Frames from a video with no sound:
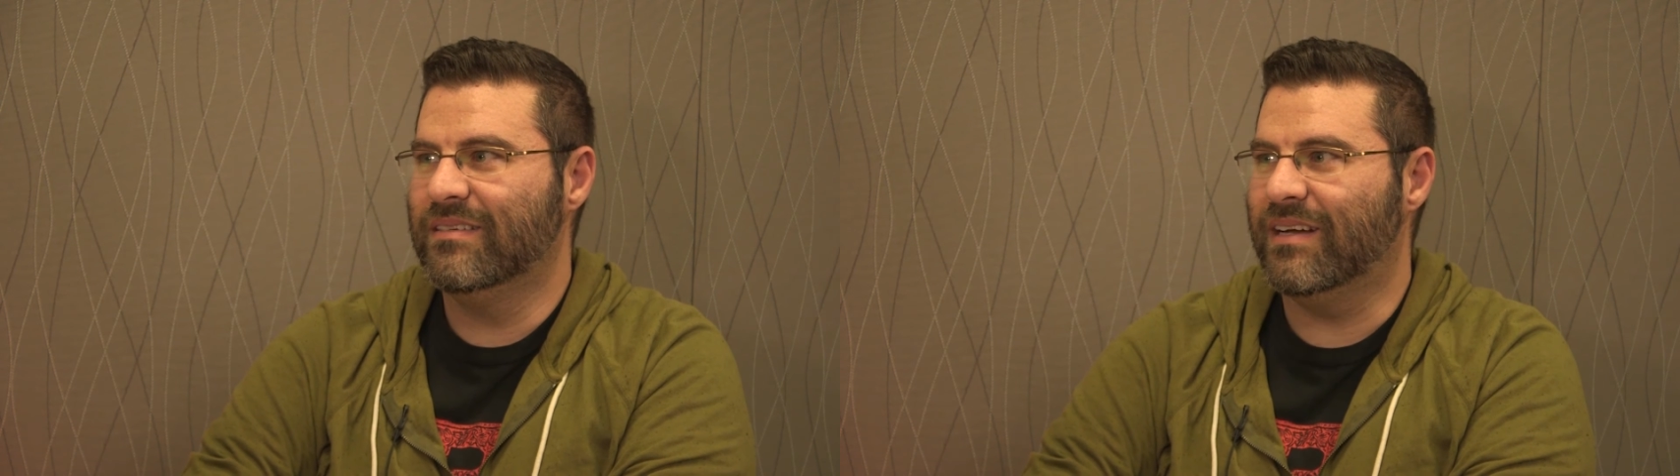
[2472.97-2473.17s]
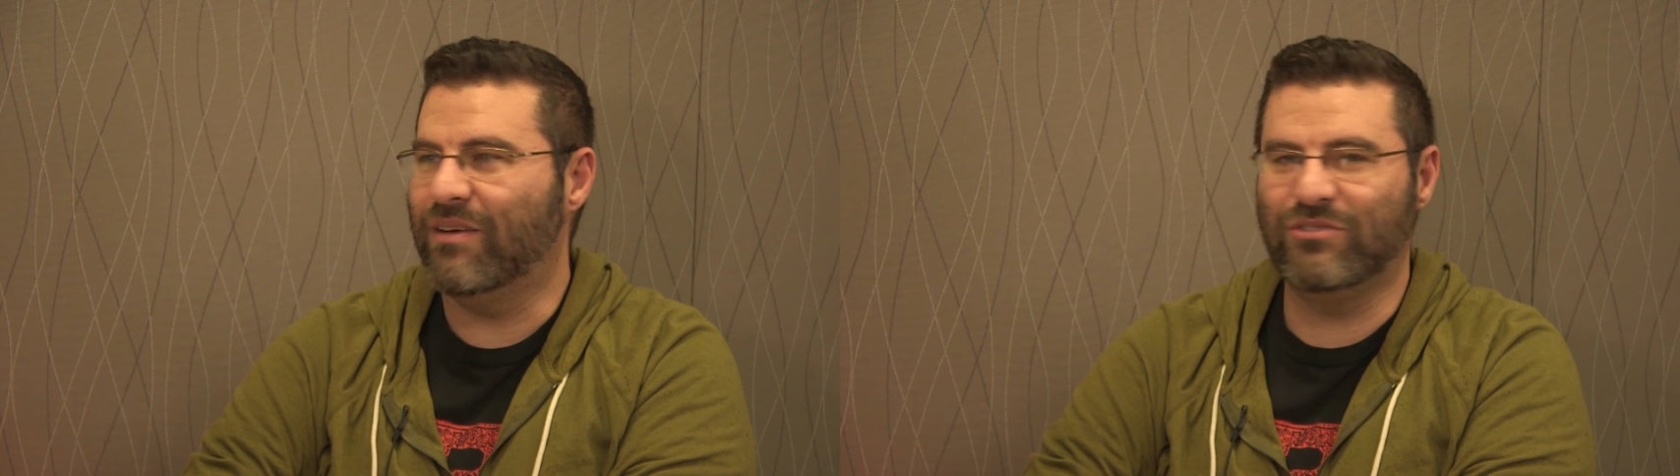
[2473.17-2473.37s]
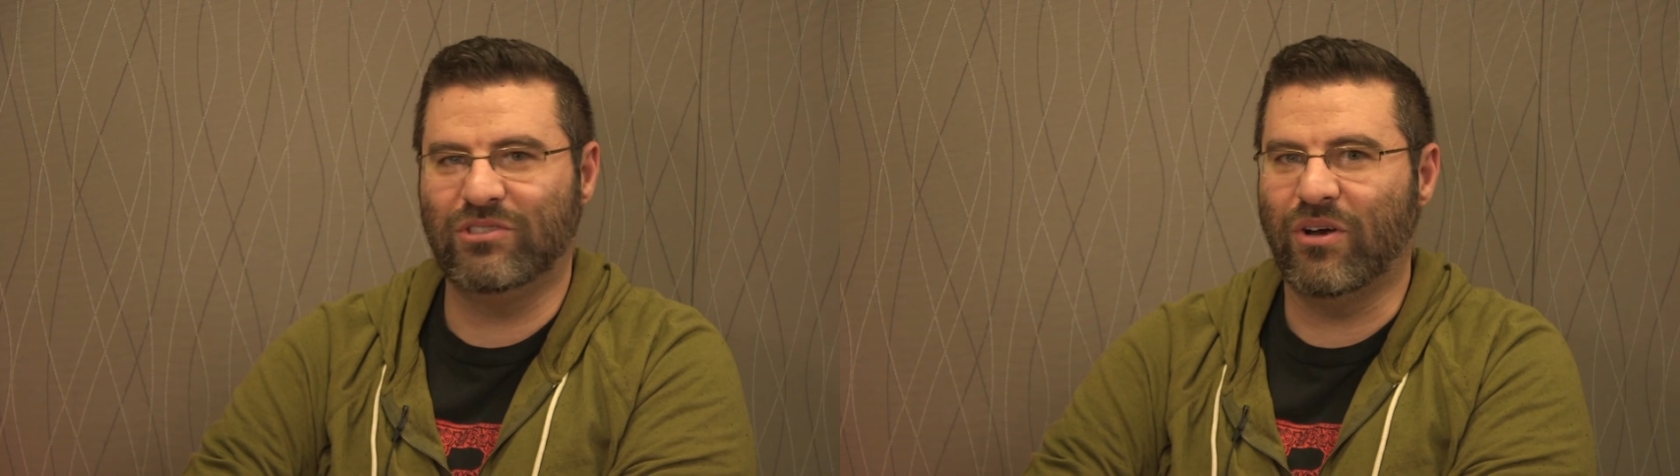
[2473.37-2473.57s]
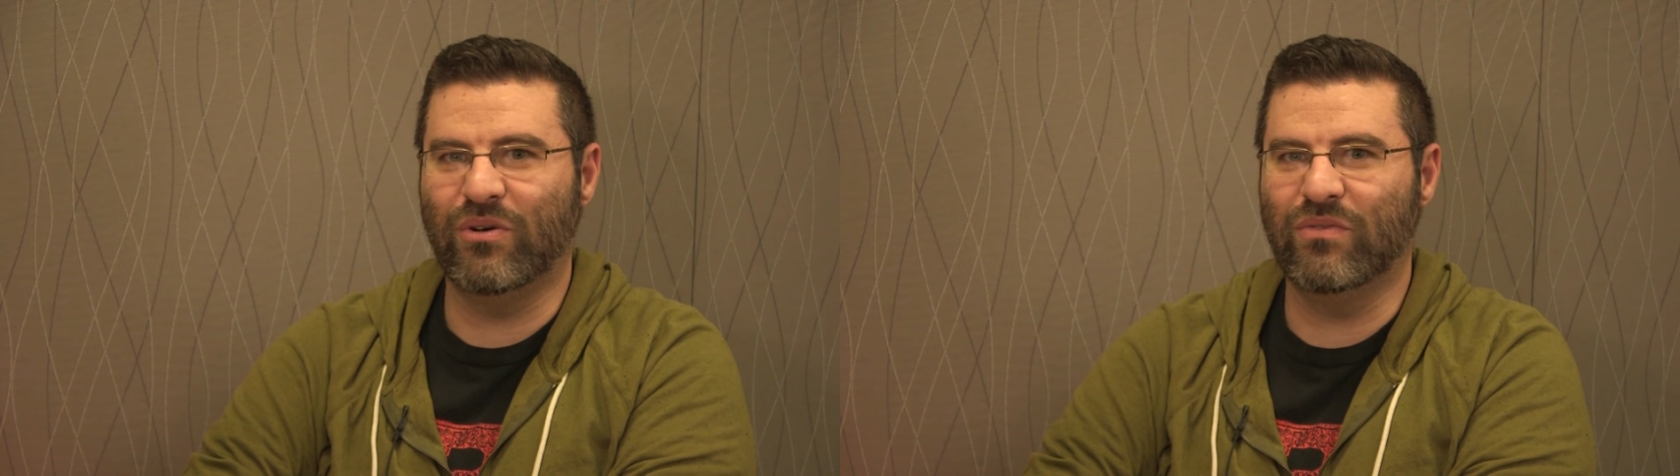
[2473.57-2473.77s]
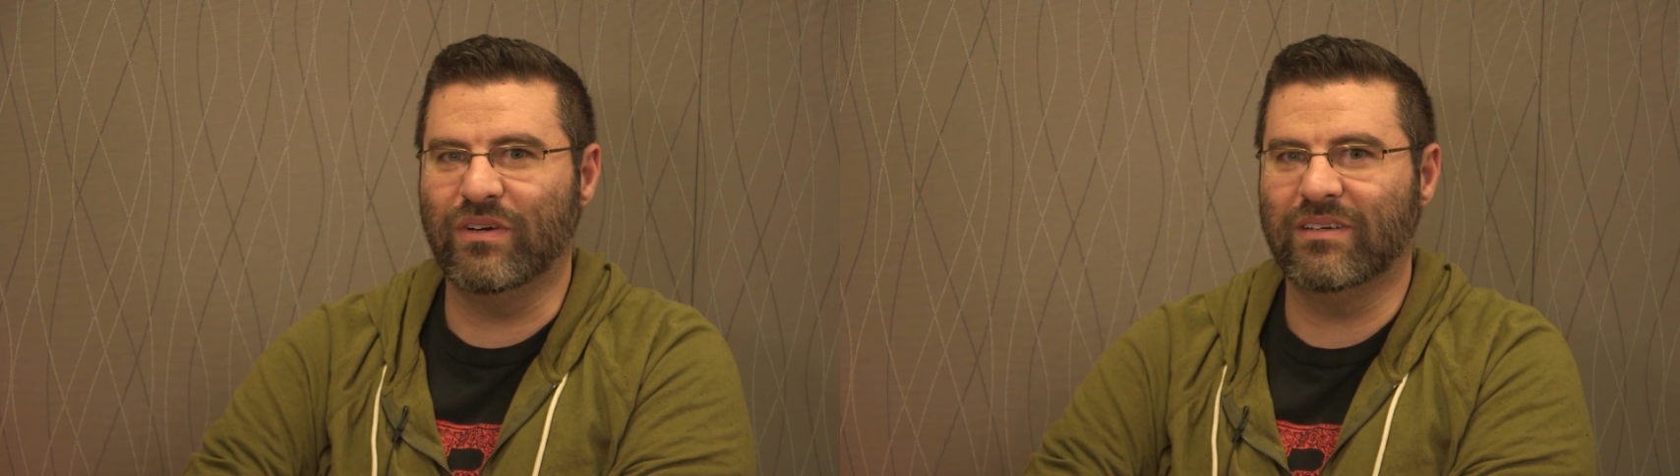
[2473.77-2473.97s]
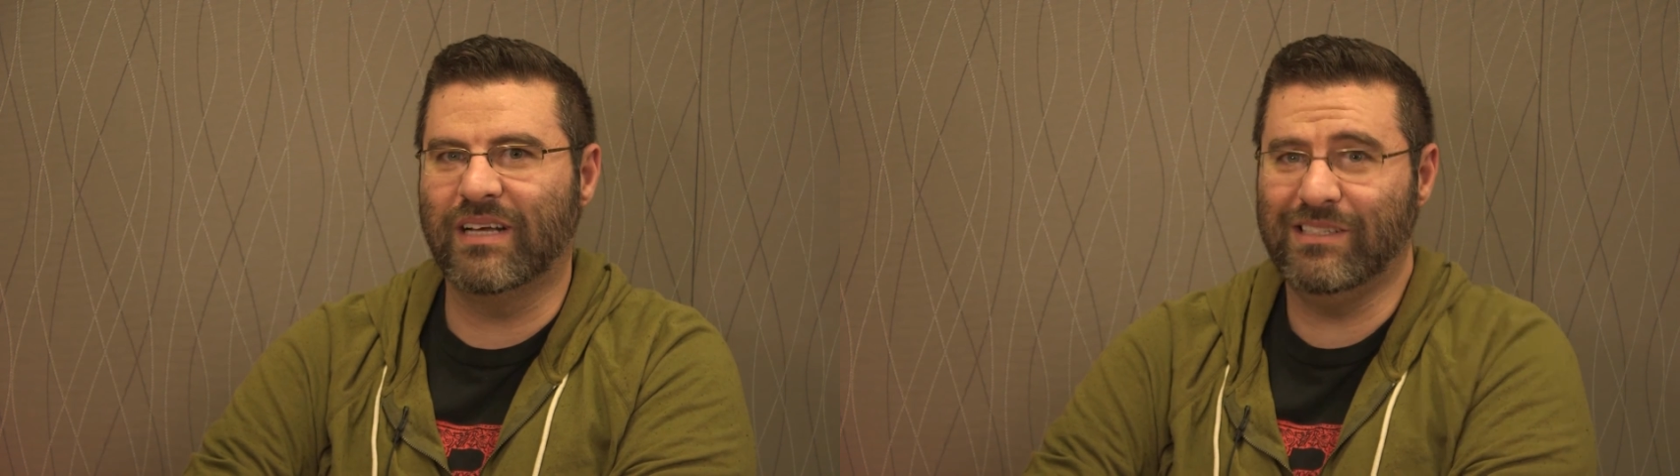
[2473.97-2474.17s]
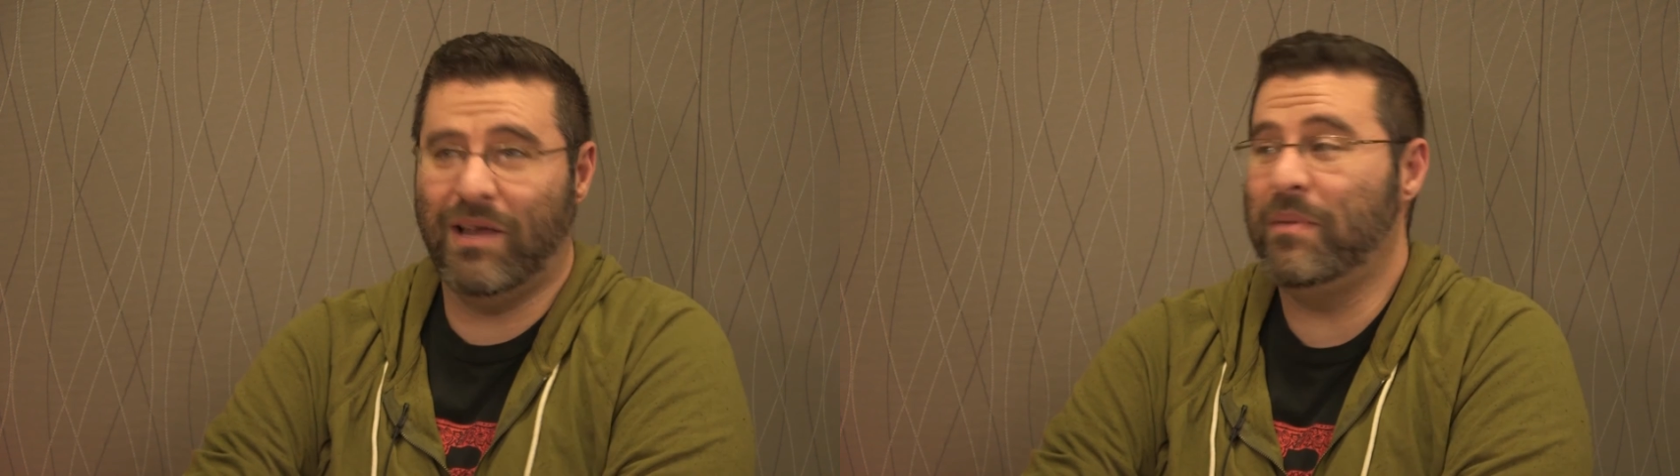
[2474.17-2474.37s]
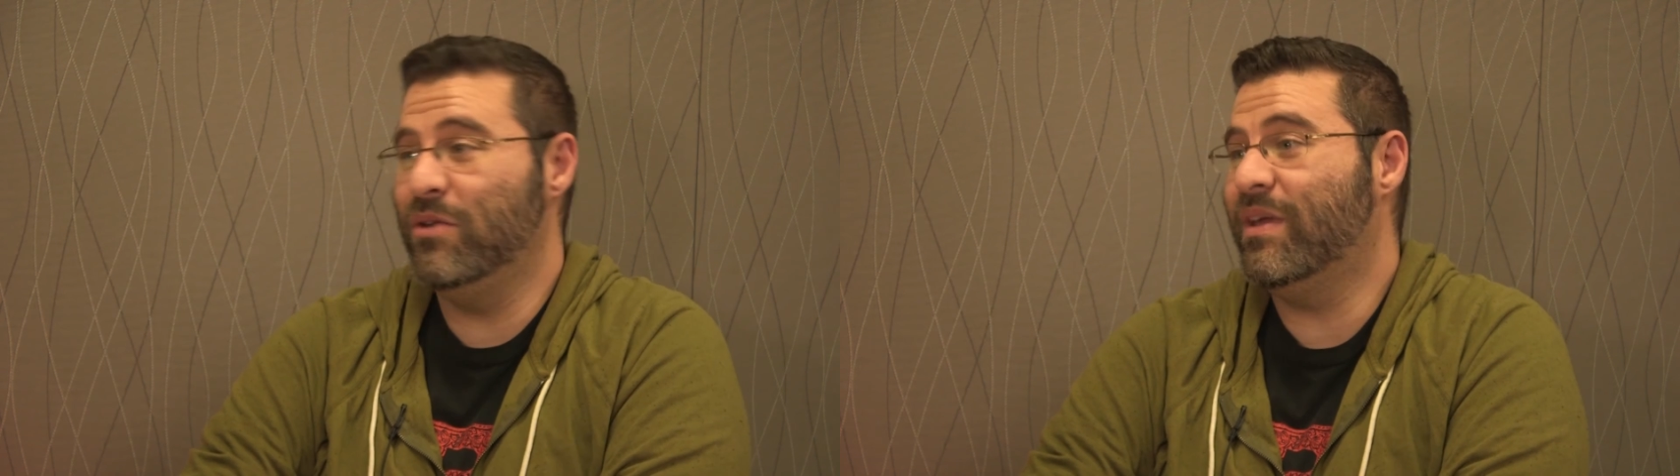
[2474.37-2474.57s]
And I'll start over. Because,
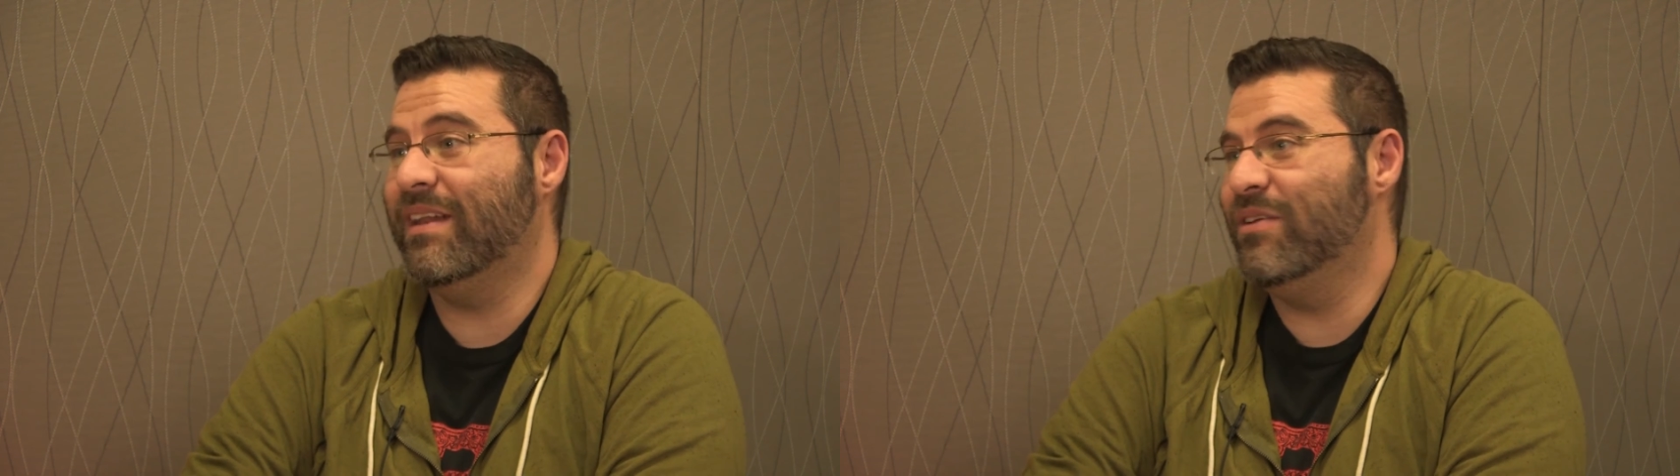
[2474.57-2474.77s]
I mean, you